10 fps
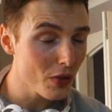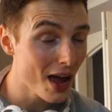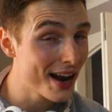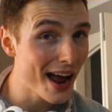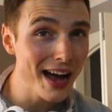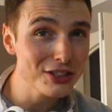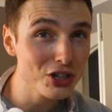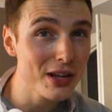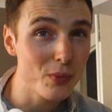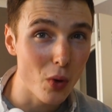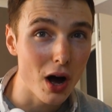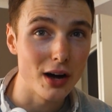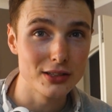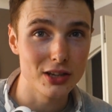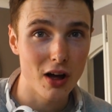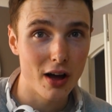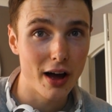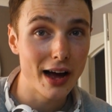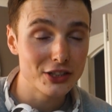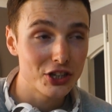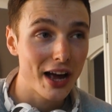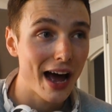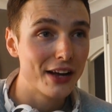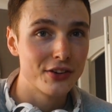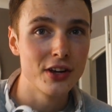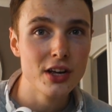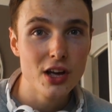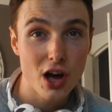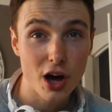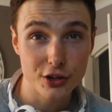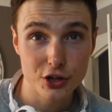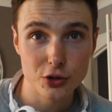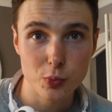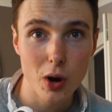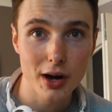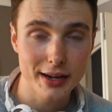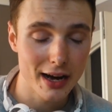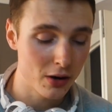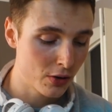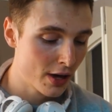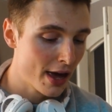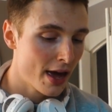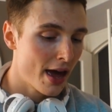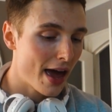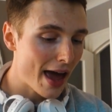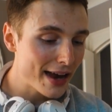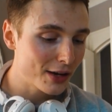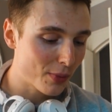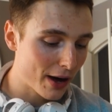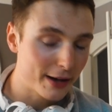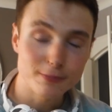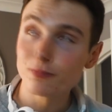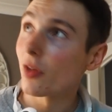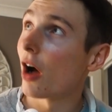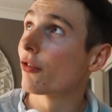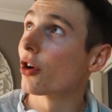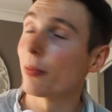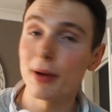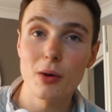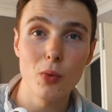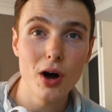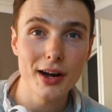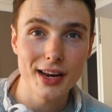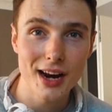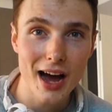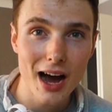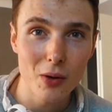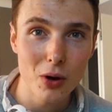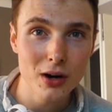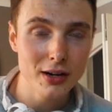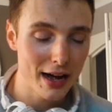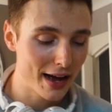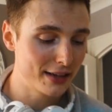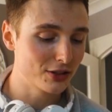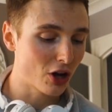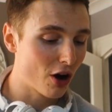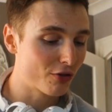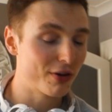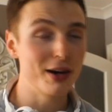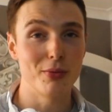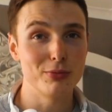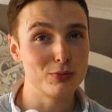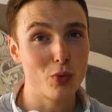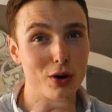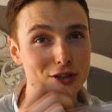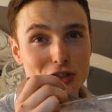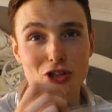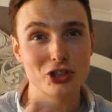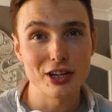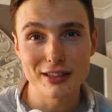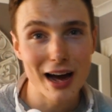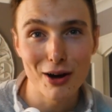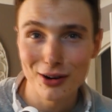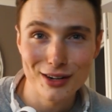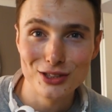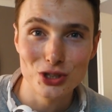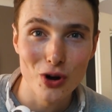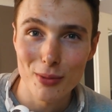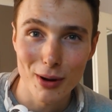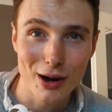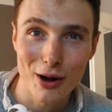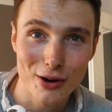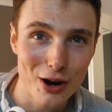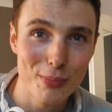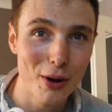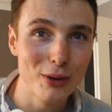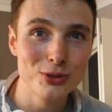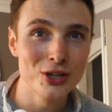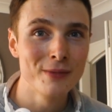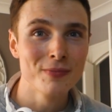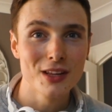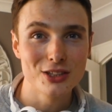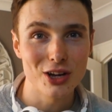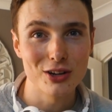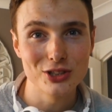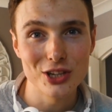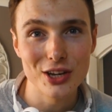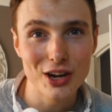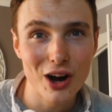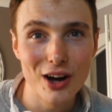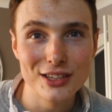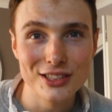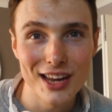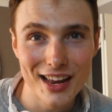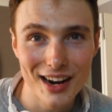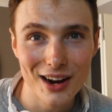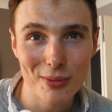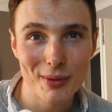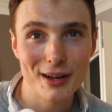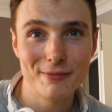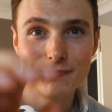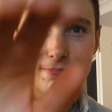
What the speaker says: And it actually worked. Like, I actually had a good workout. Anyway, I've got to be at work in an hour and I really want to just sit down and enjoy my Cocoa Pops. So I'll see you guys in a little bit.